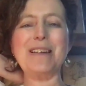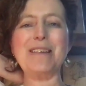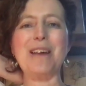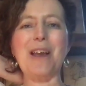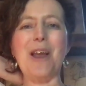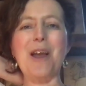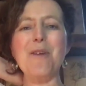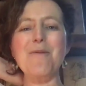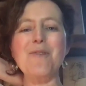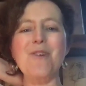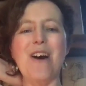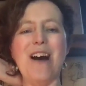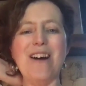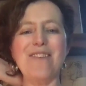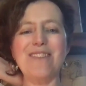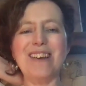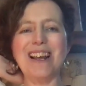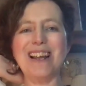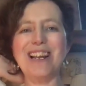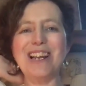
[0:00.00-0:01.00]
I hope you're
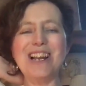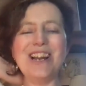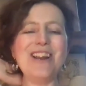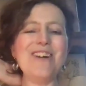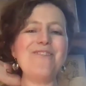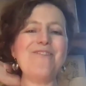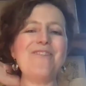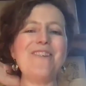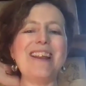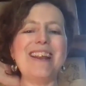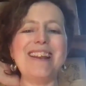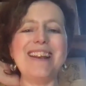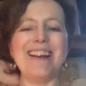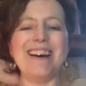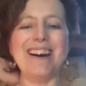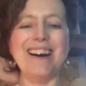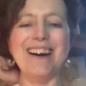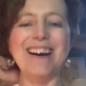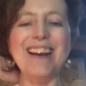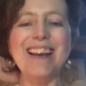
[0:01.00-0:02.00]
having a lovely
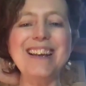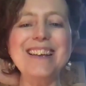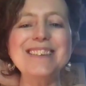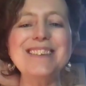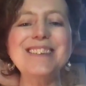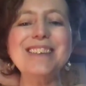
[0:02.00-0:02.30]
night.